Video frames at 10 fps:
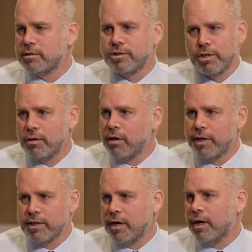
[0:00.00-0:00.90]
turn on
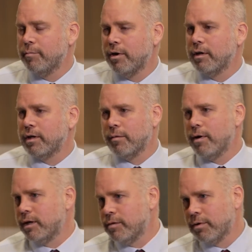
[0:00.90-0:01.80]
a dime on
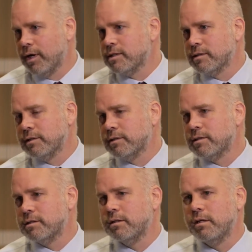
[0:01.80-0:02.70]
commodity
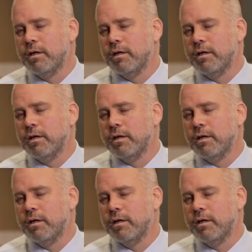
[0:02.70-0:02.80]
prices,